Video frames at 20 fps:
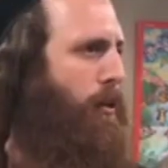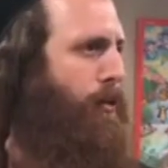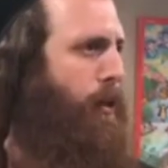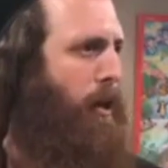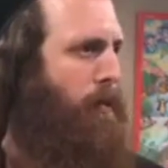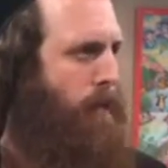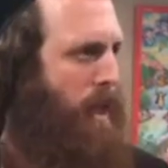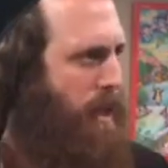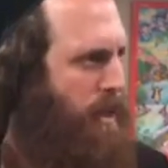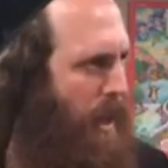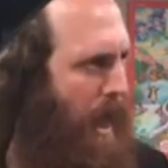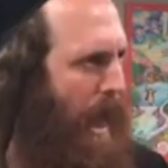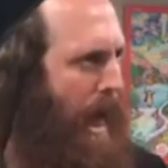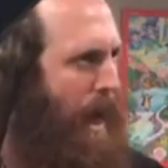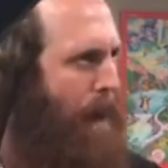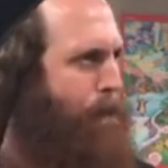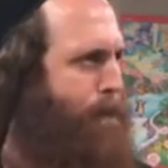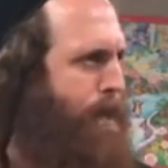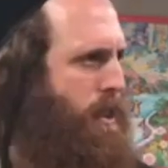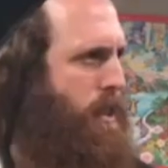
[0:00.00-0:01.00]
from the
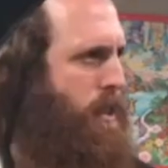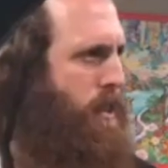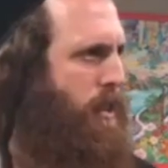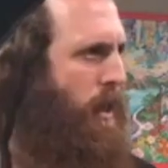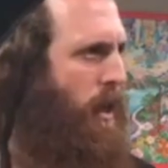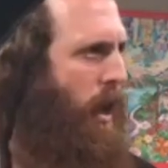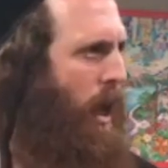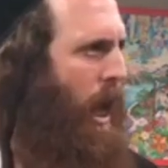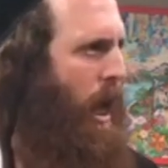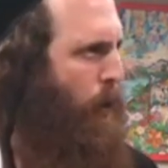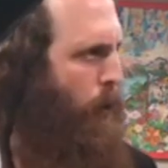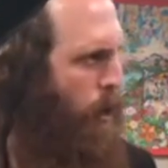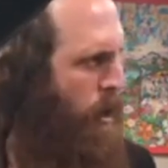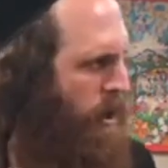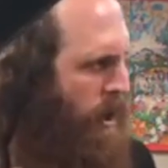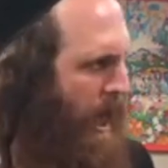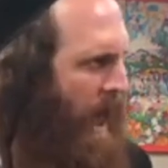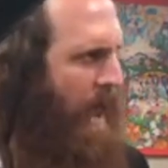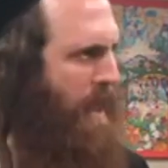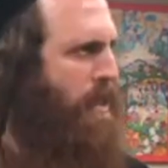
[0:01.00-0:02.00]
depths, and we're
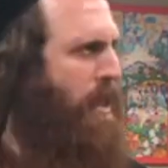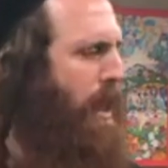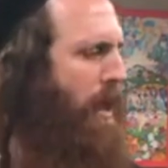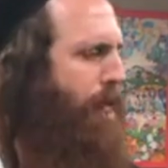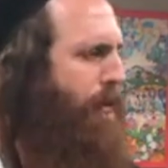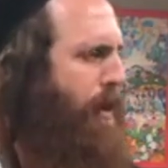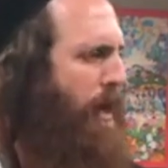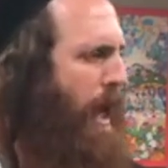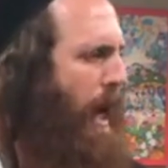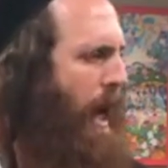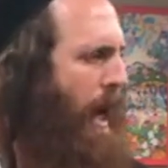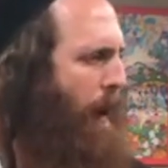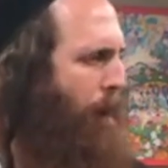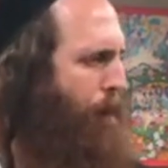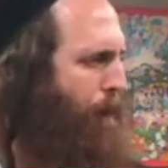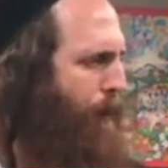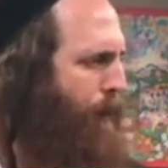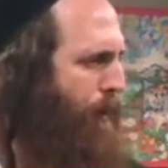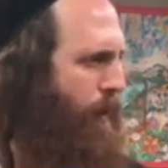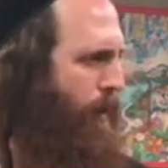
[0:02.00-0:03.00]
not giving
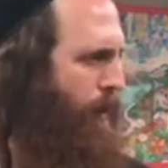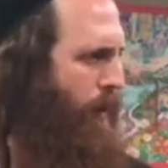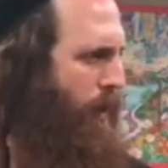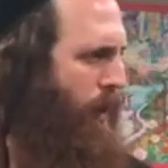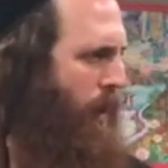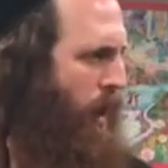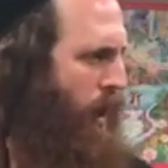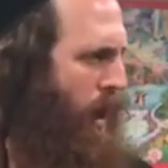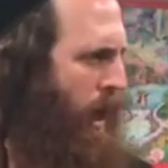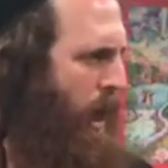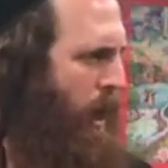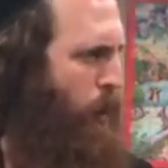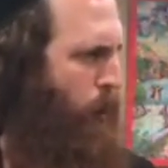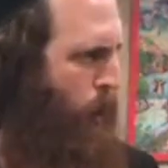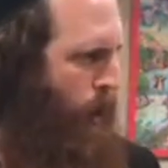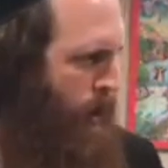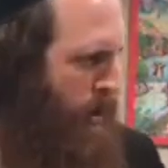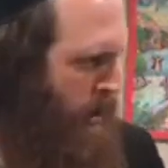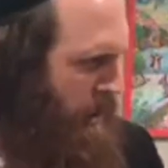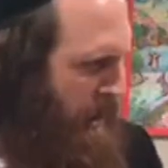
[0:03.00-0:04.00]
up, and we're